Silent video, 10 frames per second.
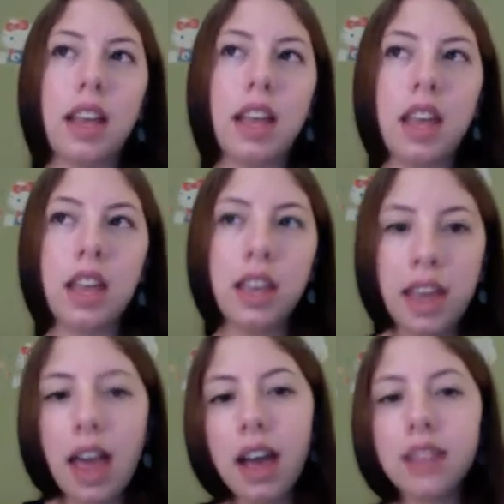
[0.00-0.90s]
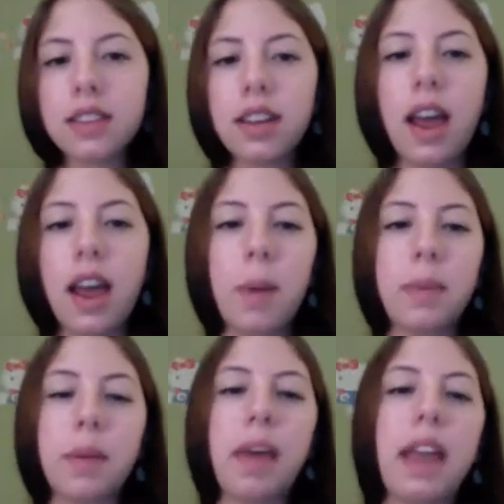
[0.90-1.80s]
yeah, it's going to help the
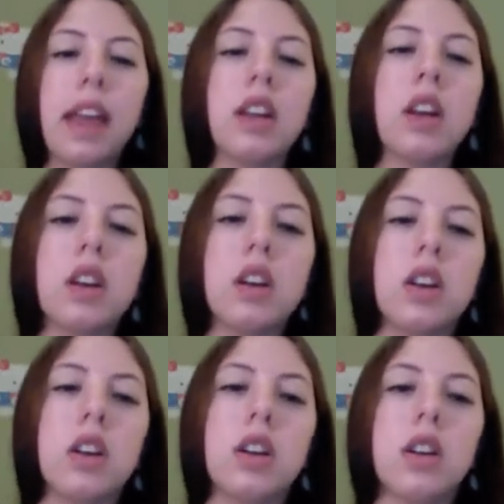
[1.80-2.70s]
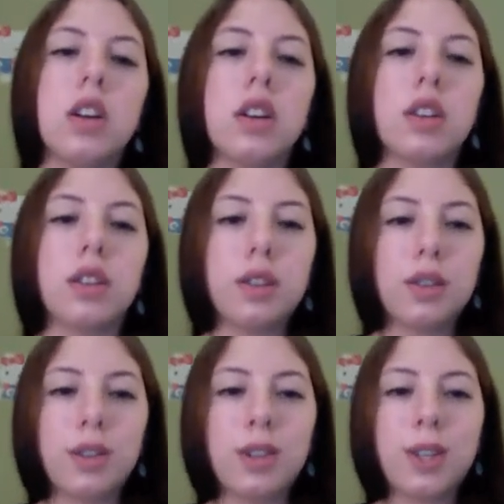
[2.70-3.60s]
pain.
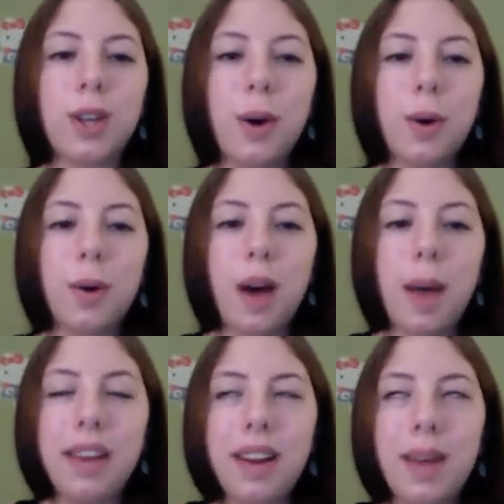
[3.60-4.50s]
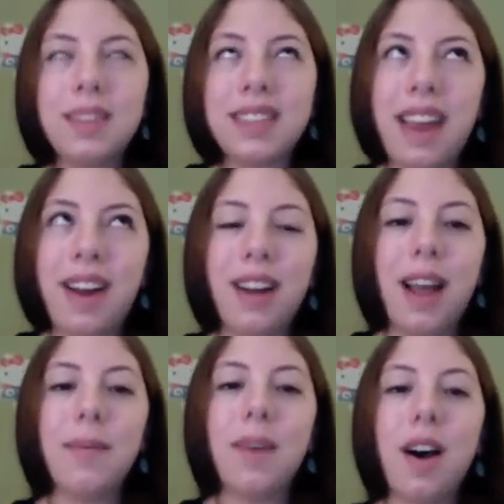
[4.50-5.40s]
So, I mean, I'm scared.
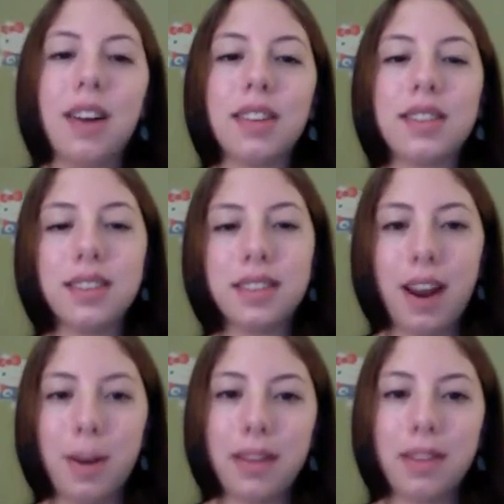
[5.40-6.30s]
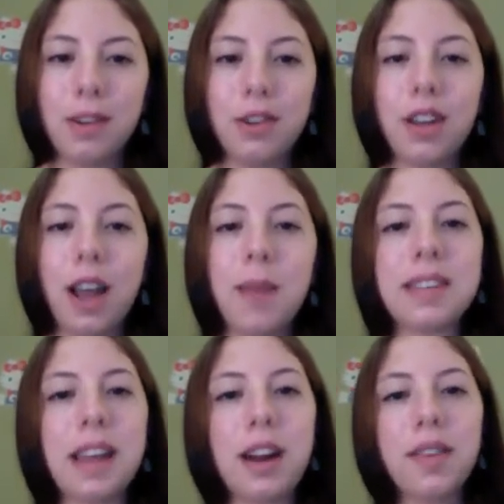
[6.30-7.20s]
I'm honestly scared about the surgery. I'm
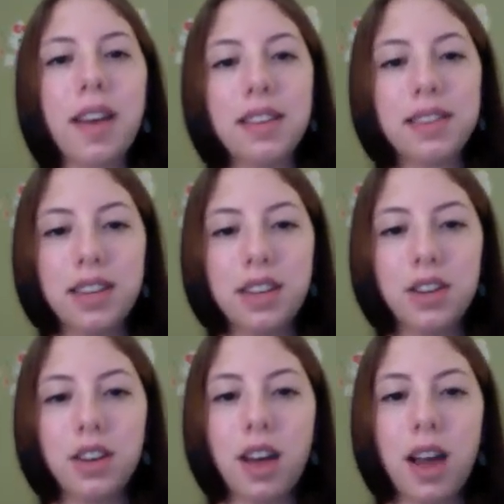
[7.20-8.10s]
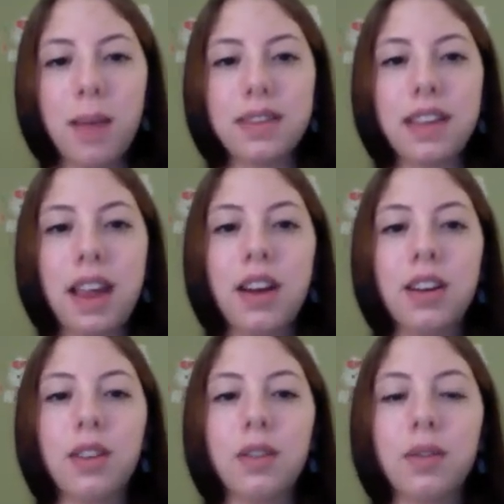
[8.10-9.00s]
scared of anesthesia. I'm scared of,